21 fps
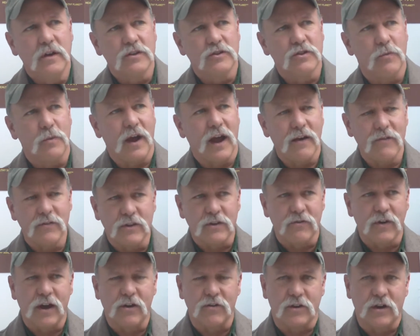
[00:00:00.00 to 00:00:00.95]
So by having the
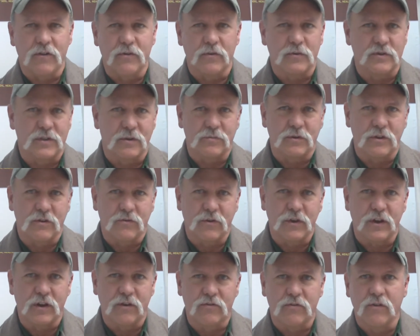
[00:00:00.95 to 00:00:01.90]
ground covered with something
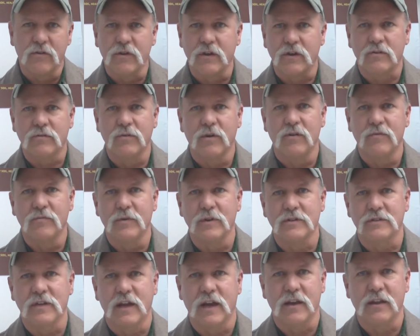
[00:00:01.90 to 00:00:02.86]
green and growing 12
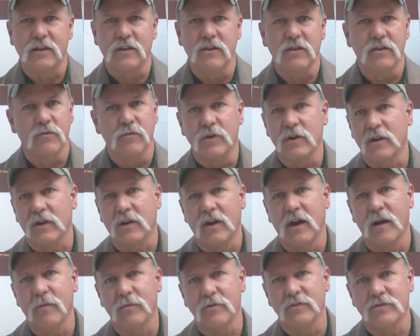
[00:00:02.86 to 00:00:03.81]
months out of the year, we can
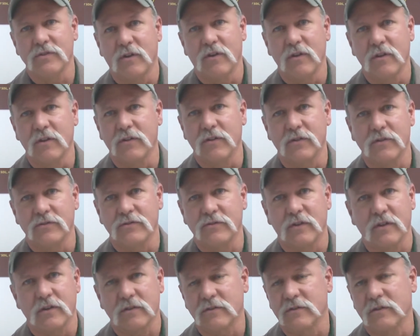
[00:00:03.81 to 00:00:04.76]
accomplish all of those
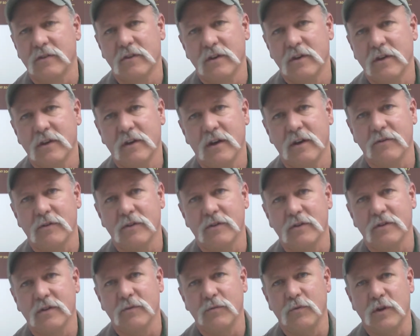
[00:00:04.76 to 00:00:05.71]
things.
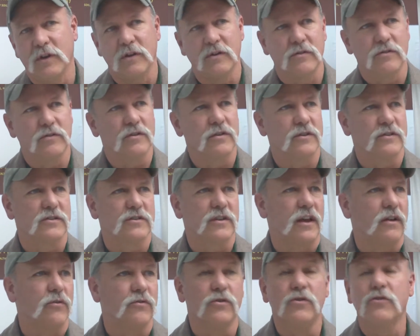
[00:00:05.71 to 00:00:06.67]
I mean, we can
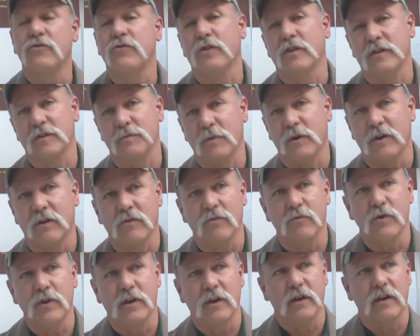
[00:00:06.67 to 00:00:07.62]
cycle nutrients better.
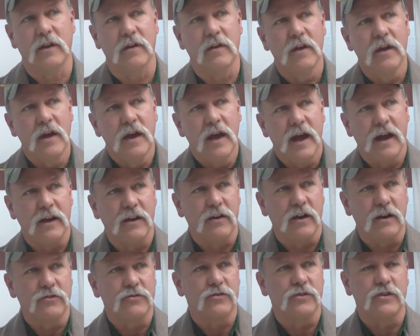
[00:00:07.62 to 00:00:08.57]
We can any
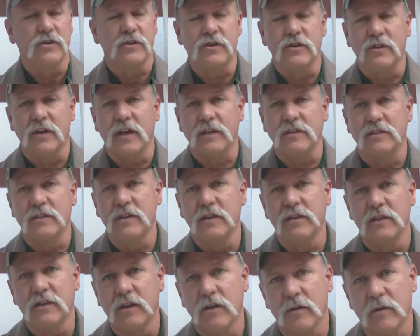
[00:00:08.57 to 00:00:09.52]
nitrogen that's
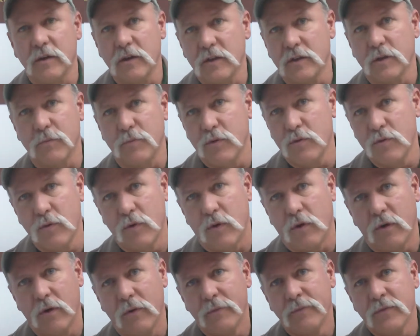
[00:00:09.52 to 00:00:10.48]
in the
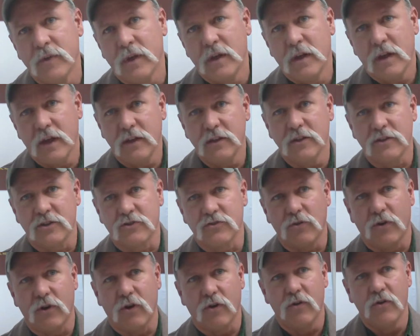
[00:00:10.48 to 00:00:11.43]
pool, in the
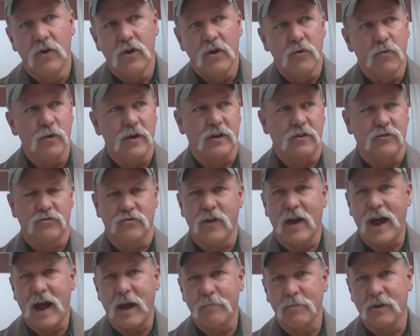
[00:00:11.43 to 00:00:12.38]
soil, we can
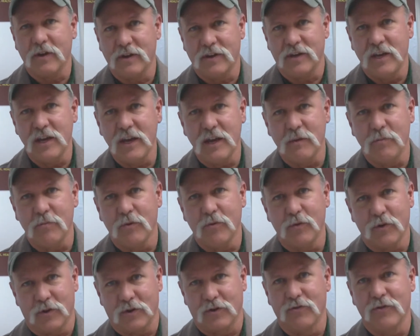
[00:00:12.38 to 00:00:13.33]
trap and keep
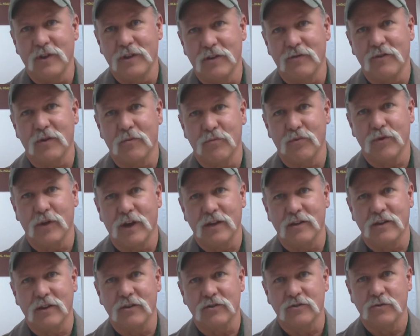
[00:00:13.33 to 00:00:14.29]
with a green living
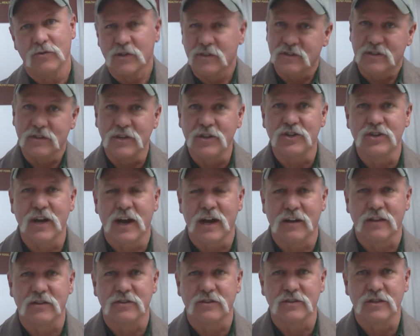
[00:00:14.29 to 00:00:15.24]
plant there, so it doesn't leach
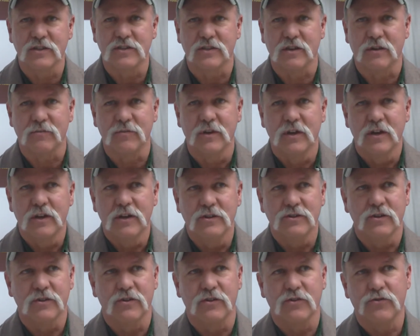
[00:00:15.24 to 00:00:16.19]
out of the system.
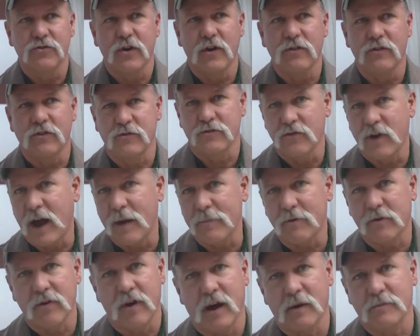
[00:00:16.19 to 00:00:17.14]
So they're trap
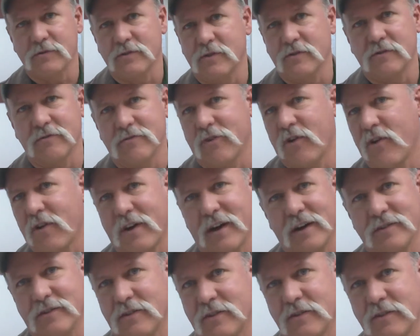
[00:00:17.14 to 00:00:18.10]
crops. There's all
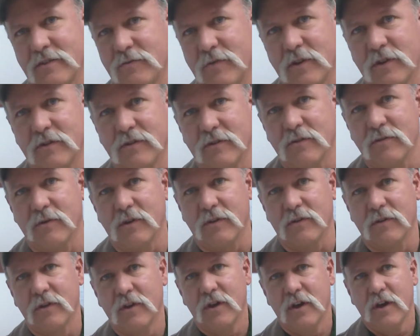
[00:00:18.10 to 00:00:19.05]
kinds of things we can do
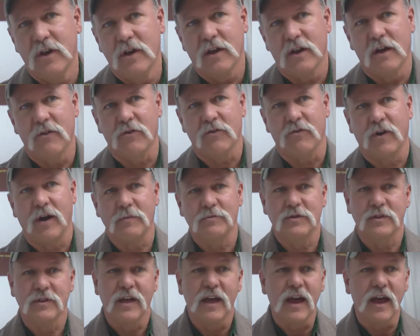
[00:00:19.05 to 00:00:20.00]
with cover
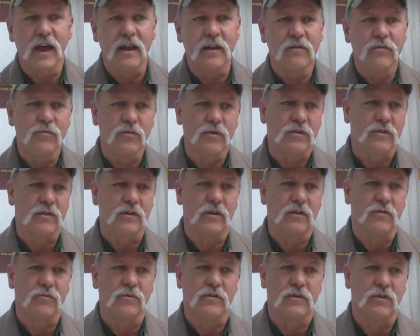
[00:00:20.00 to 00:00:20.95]
crops. And then with
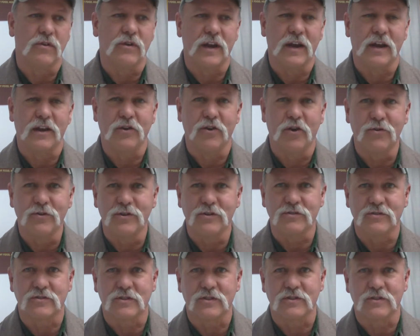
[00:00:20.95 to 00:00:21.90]
the organic
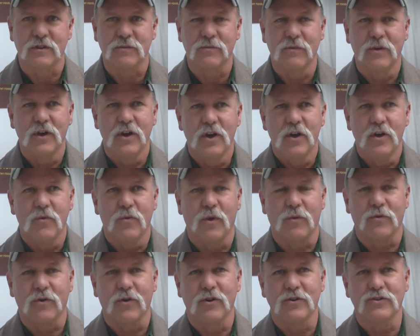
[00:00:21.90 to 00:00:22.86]
no-till system,
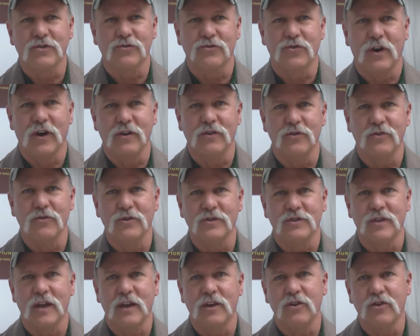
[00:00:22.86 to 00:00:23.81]
what we're also trying to do
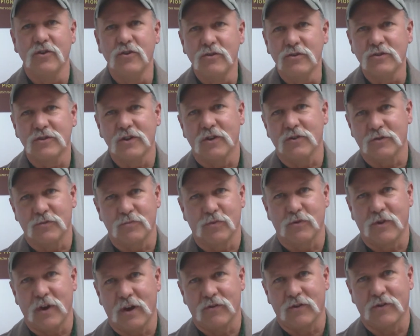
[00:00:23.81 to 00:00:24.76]
is then use those
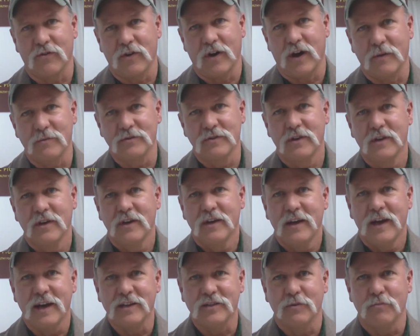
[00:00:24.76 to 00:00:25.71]
cover crops
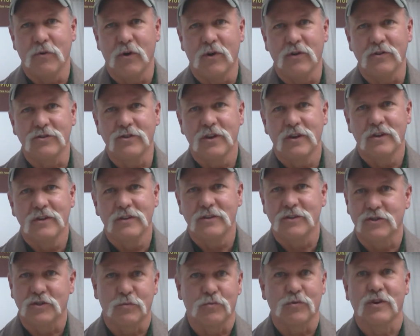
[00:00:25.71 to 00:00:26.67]
as a mulch
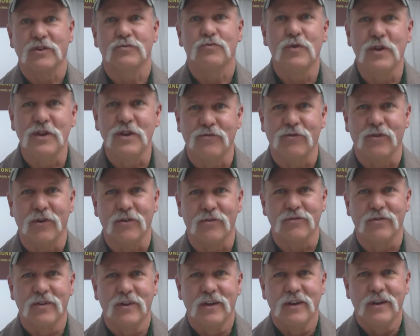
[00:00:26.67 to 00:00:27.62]
to suppress
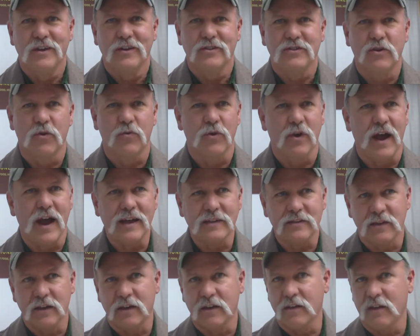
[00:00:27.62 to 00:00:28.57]
growth. So we're
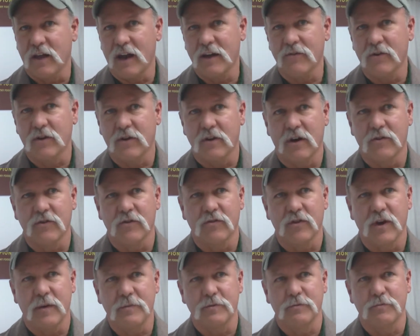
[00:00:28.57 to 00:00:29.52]
asking a lot of our cover
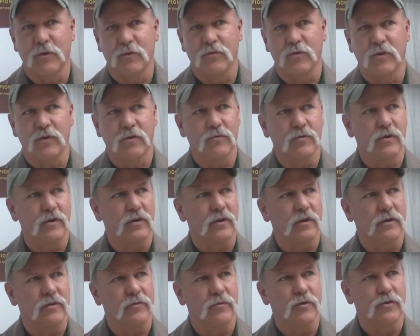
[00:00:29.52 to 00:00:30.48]
crops, but
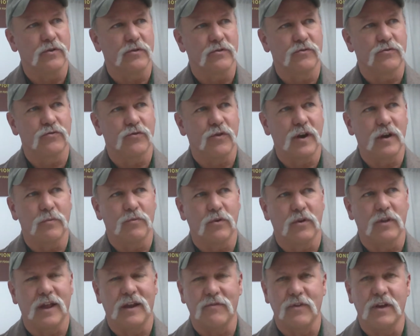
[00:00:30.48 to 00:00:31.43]
we're trying to
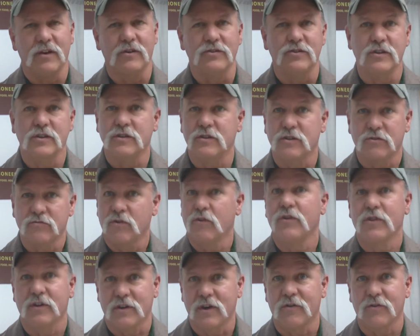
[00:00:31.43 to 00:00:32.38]
put a lot of energy into
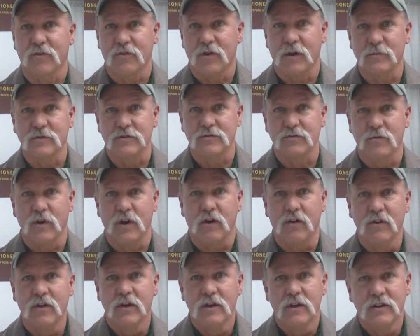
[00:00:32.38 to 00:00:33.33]
growing the cover crops as
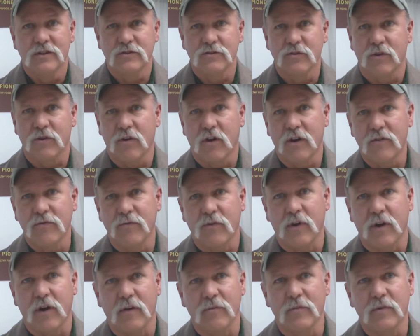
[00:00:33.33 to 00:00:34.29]
well. So on our
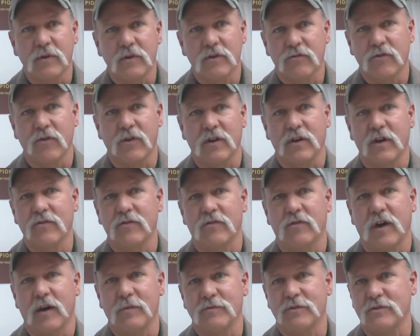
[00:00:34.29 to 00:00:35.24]
farm, growing cover
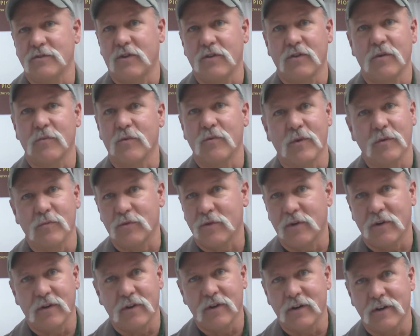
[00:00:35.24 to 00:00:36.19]
crops is our #1
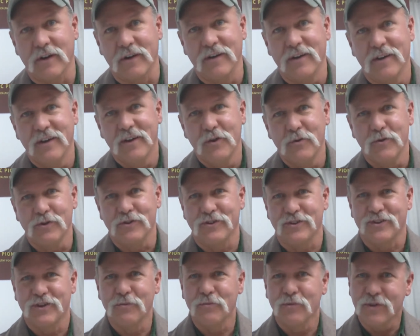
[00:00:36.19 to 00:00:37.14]
priority, which
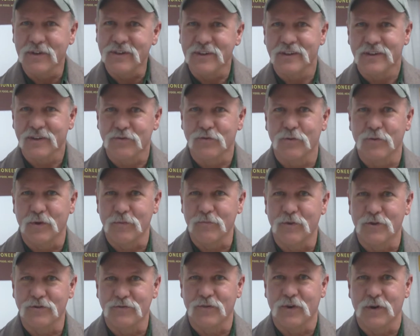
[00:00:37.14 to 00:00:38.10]
is completely different what
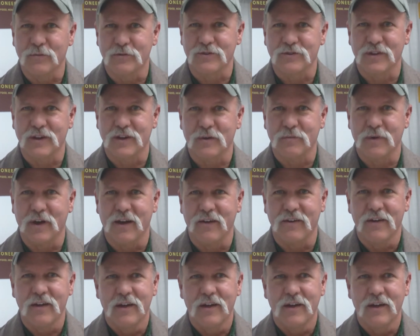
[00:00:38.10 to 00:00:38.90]
most farmers think about.